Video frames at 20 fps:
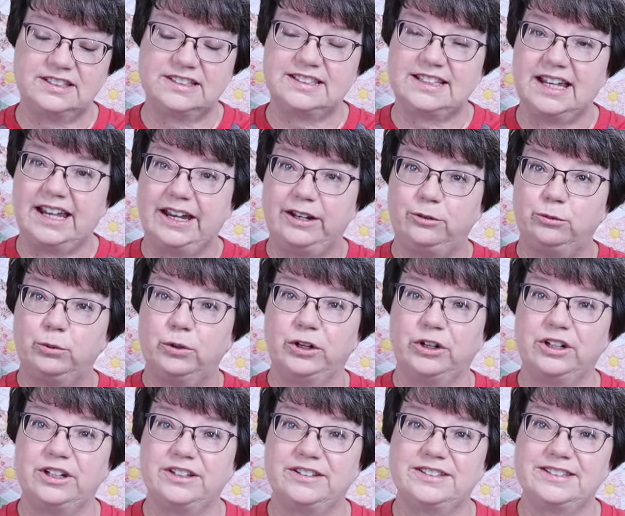side where
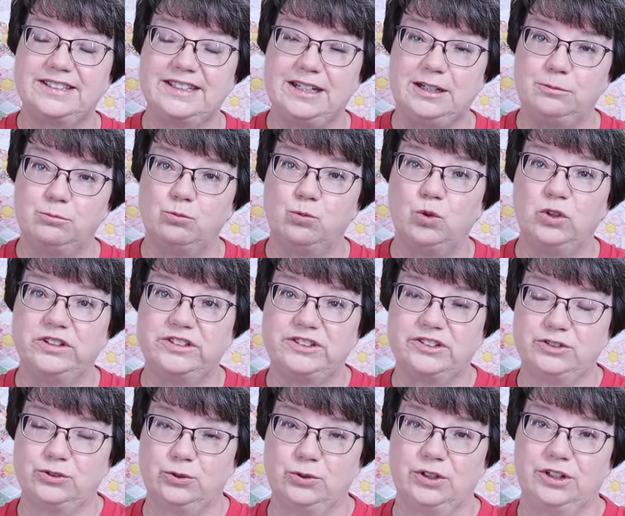a seam
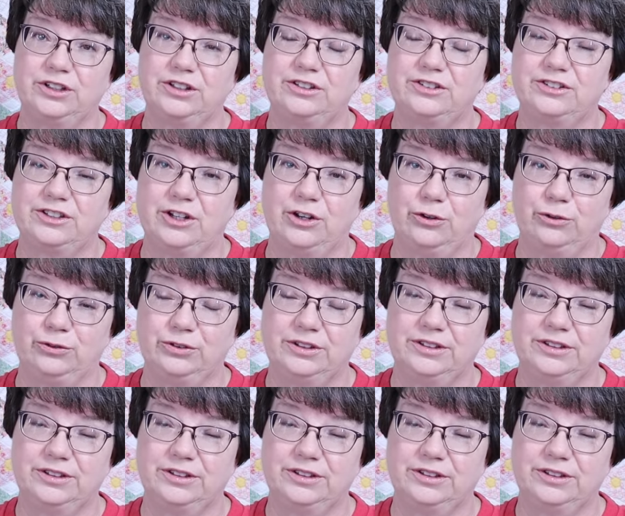was sewn.